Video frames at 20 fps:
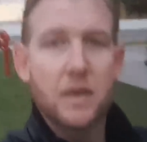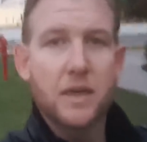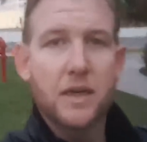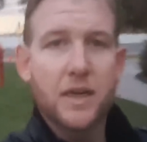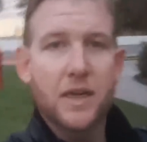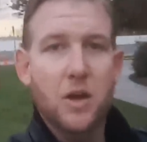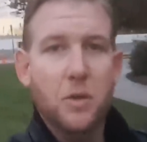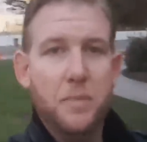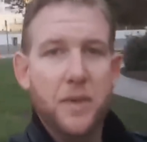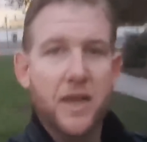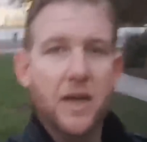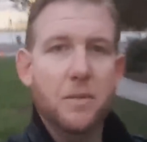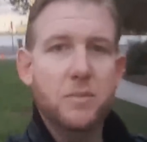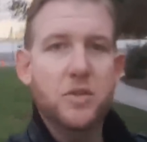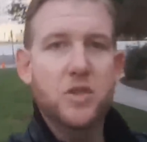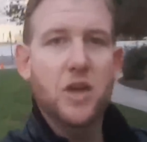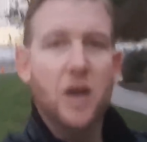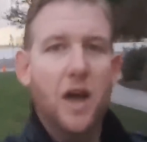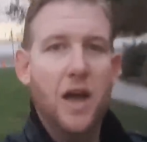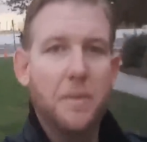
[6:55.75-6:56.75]
gonna go pick up
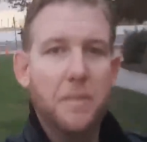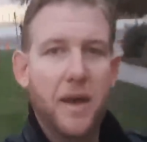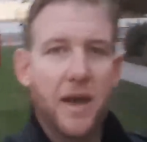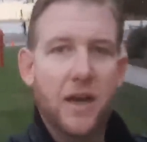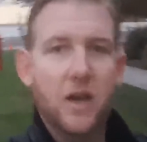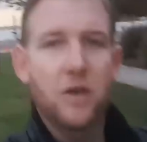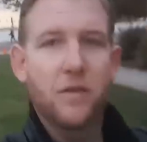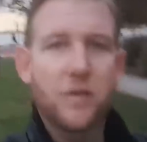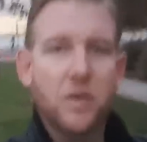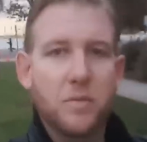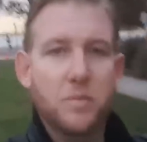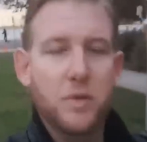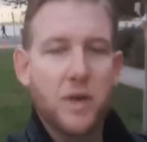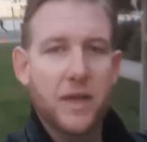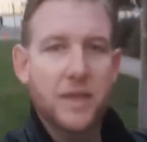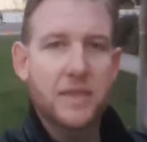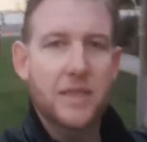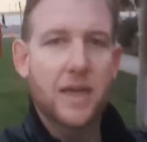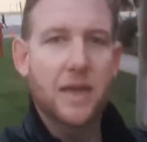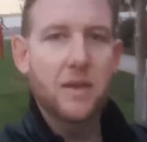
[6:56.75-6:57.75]
Jaw back over at
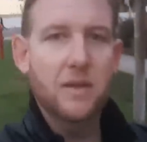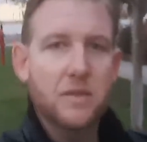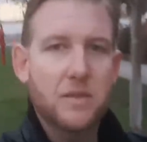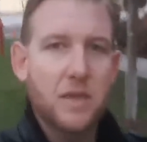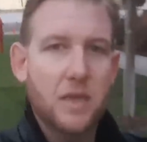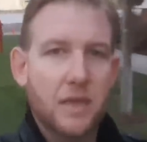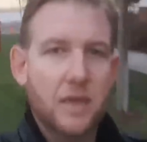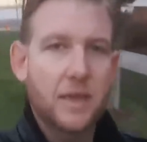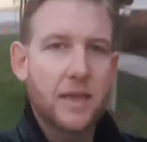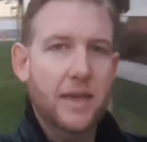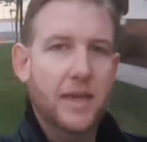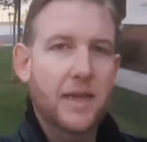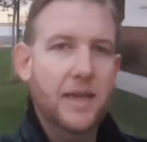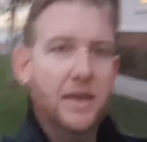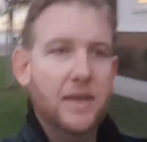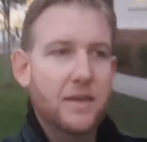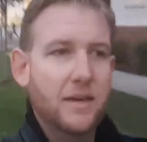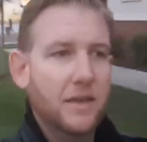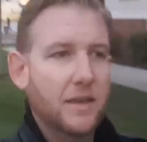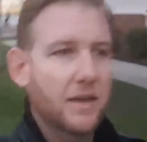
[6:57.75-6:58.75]
Breck's house
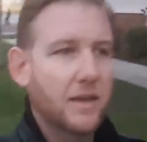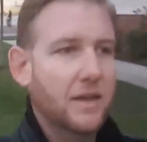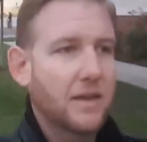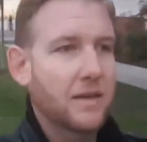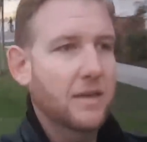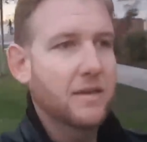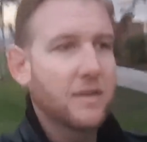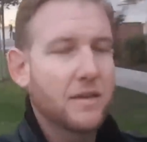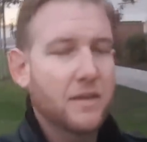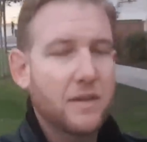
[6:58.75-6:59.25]
and uh,